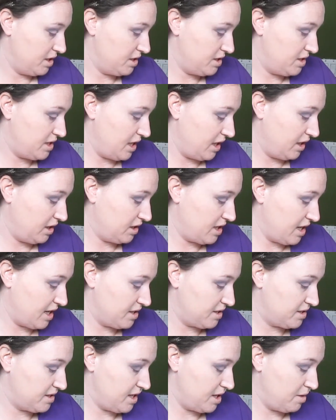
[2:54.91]
Take
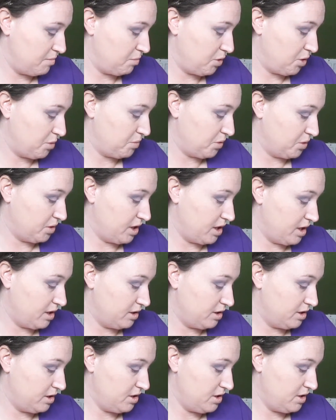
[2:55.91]
that same purple
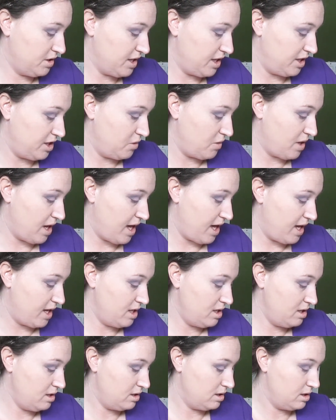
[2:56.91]
color that you
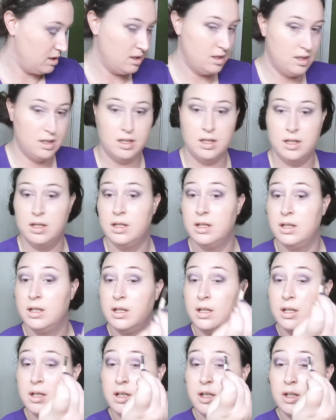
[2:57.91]
had,
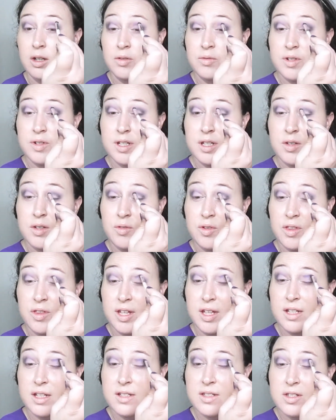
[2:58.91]
if you
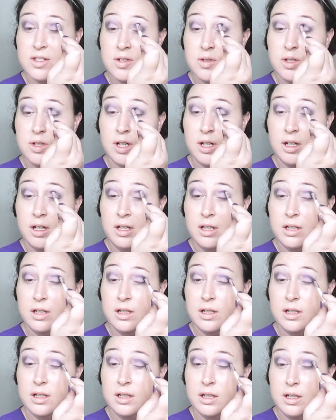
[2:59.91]
think it's too dark,
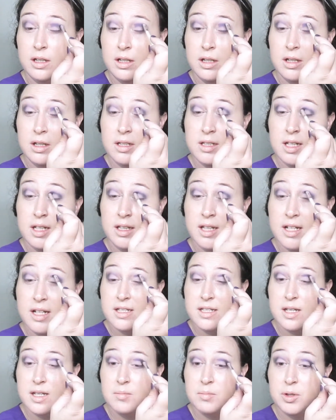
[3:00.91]
take
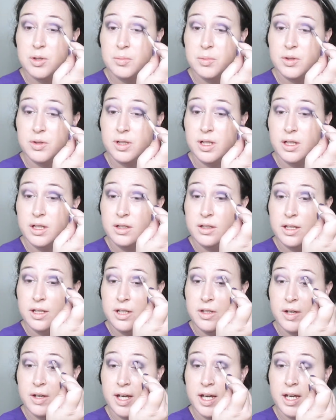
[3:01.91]
same purple color that
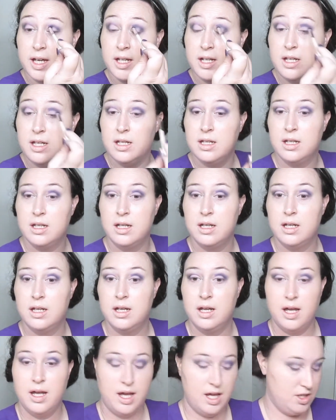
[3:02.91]
you had
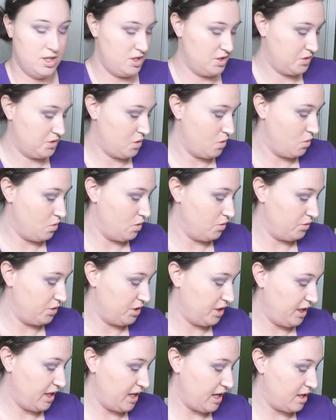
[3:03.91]
and just go over
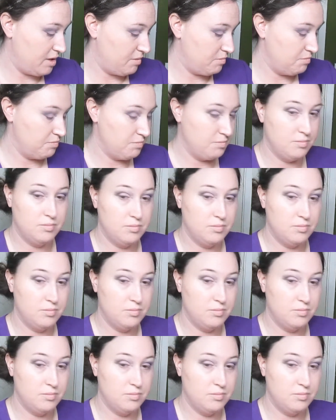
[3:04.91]
it again